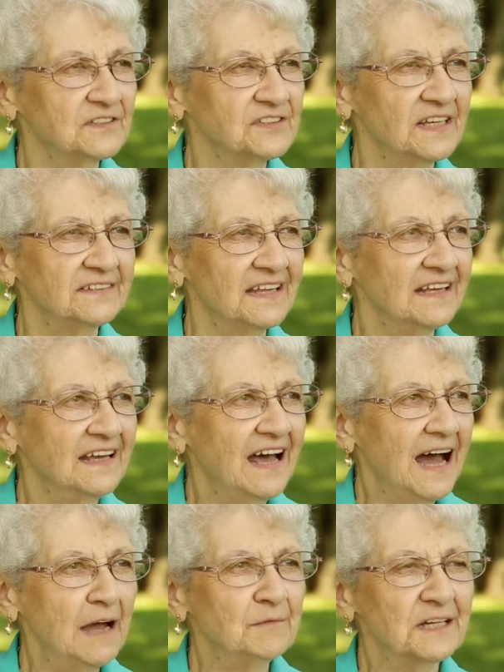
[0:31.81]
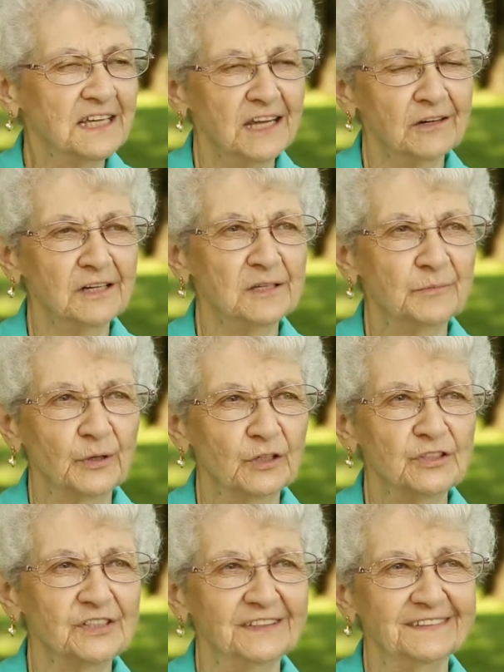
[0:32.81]
said that I'm a caring
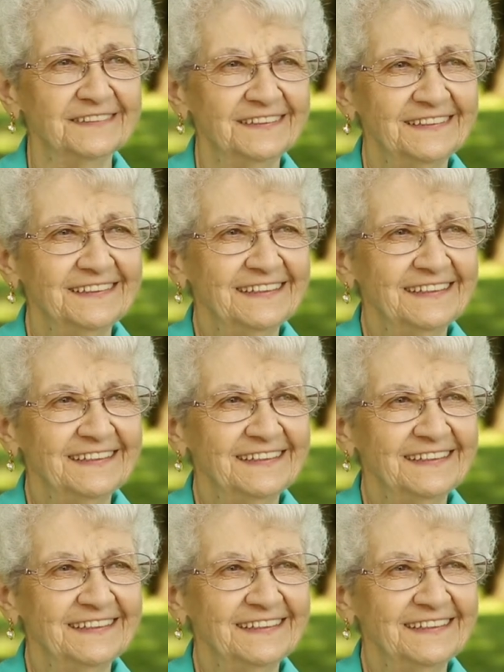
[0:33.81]
person.